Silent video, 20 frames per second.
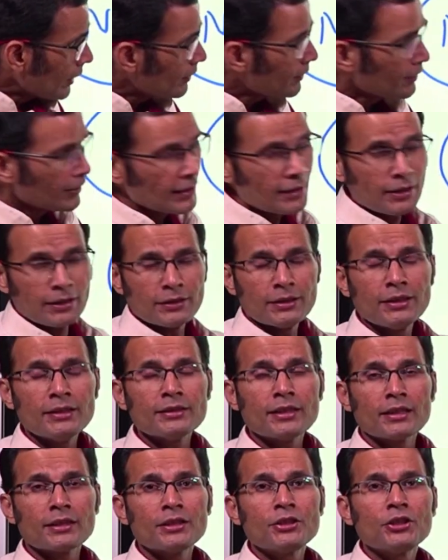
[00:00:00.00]

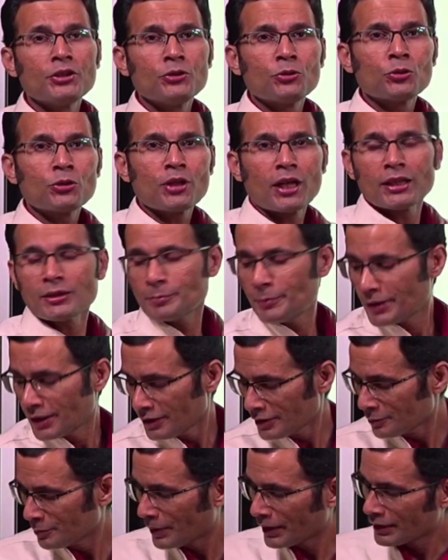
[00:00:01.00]
these are the
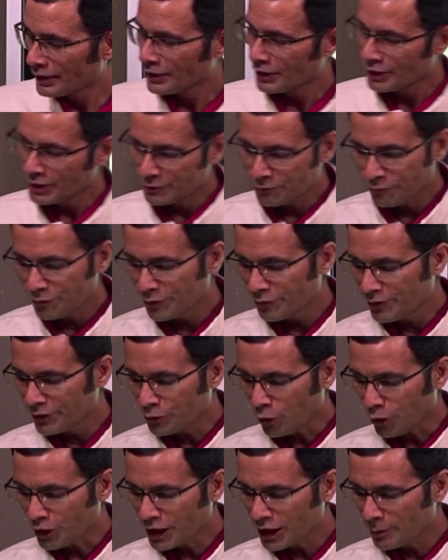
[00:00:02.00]
neurotransmitters, but we
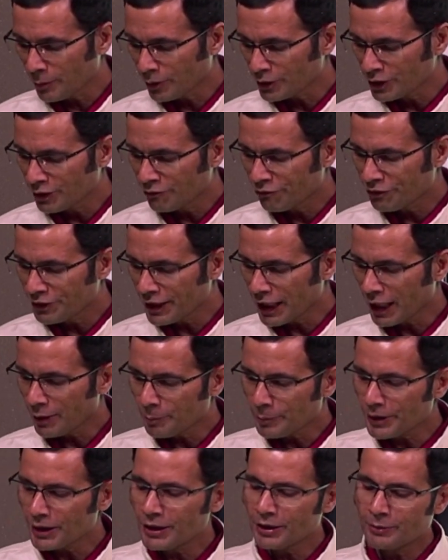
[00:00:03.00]
were talking about the
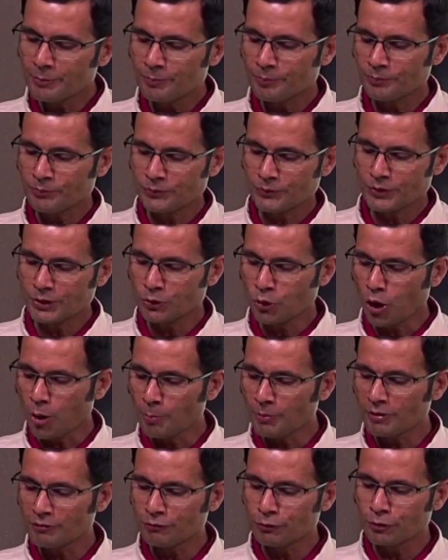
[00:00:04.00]
VIP. The
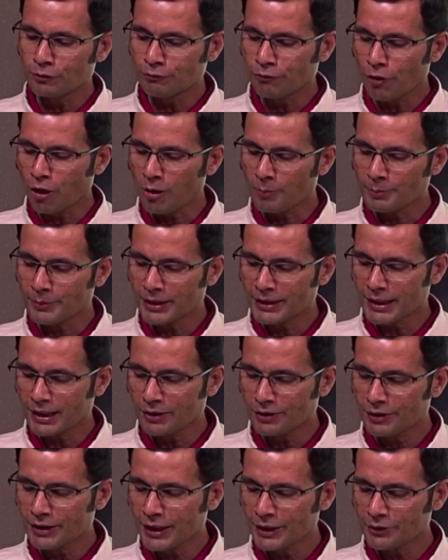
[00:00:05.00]
normal full form in
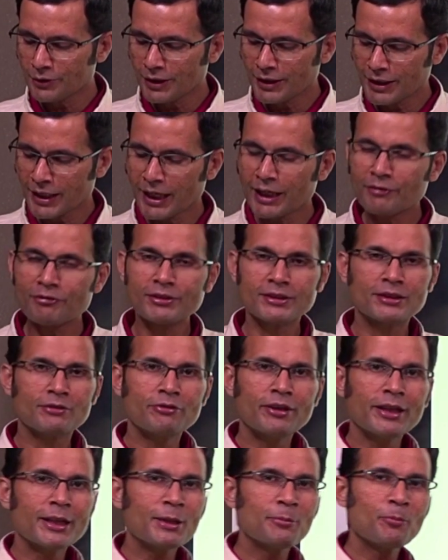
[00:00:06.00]
our day-to-day life is the
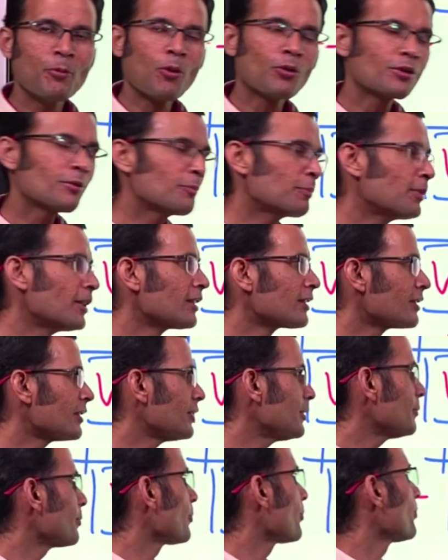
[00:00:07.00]
very important
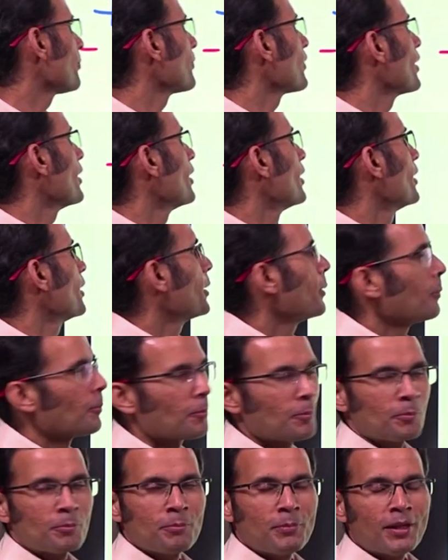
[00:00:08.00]
person.
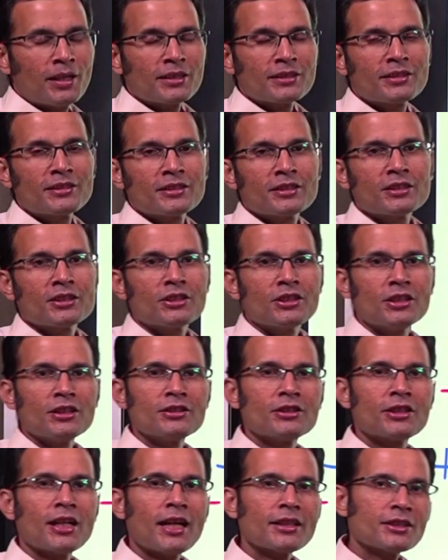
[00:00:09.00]
But
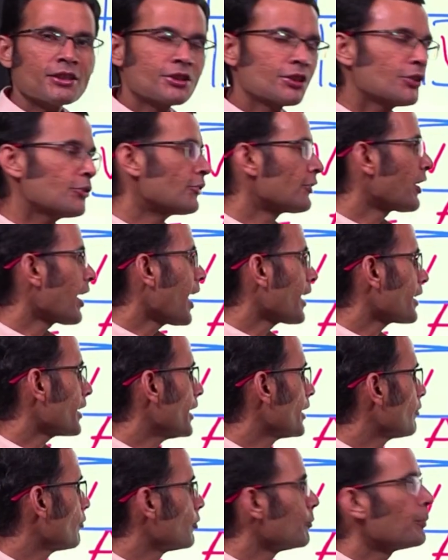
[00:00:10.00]
in the digestive tract,
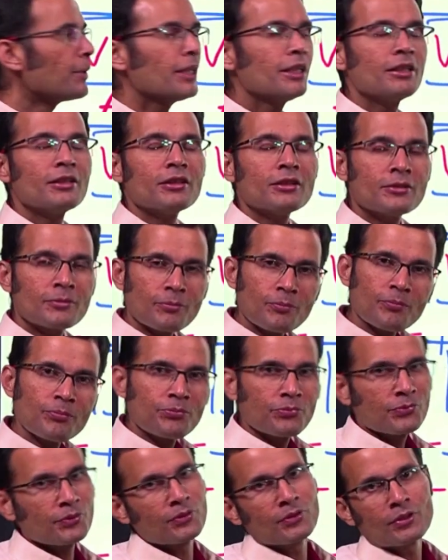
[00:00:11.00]
it would mean
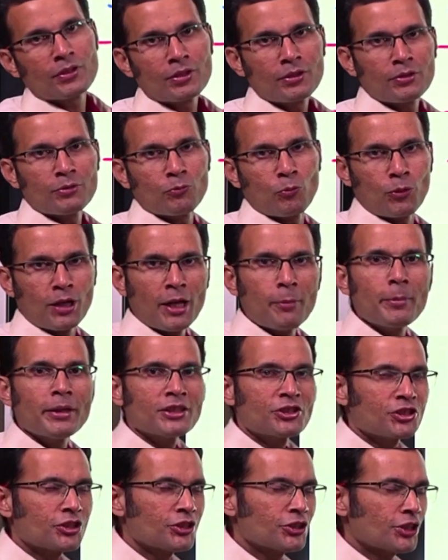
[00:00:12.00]
what I
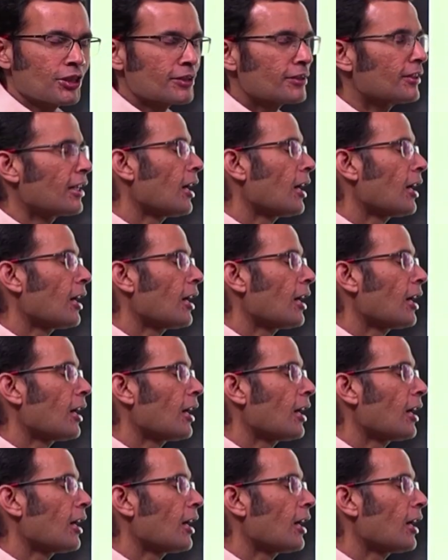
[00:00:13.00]
mentioned just